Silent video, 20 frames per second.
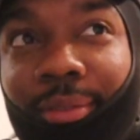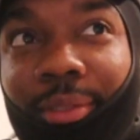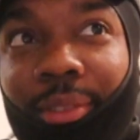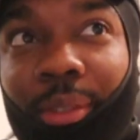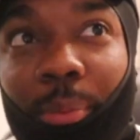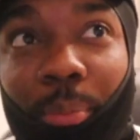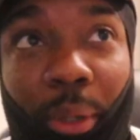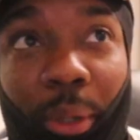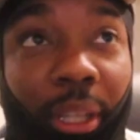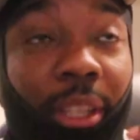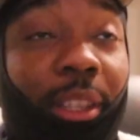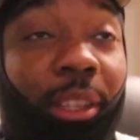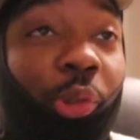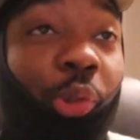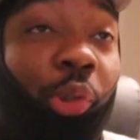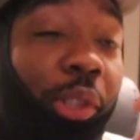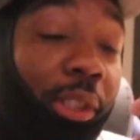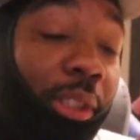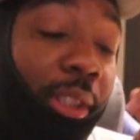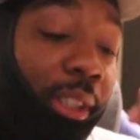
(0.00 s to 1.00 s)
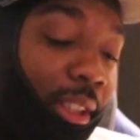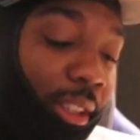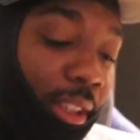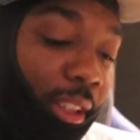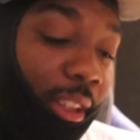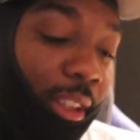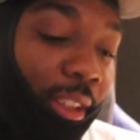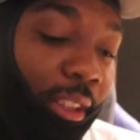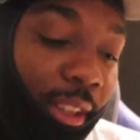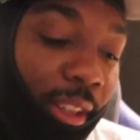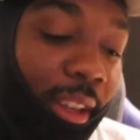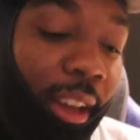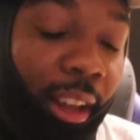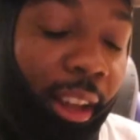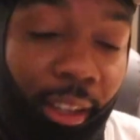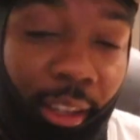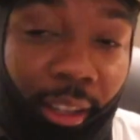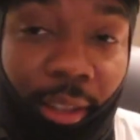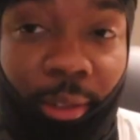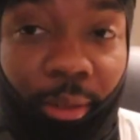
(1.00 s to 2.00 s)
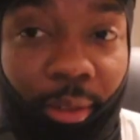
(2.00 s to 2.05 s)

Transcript: But yeah, you can tell he got down.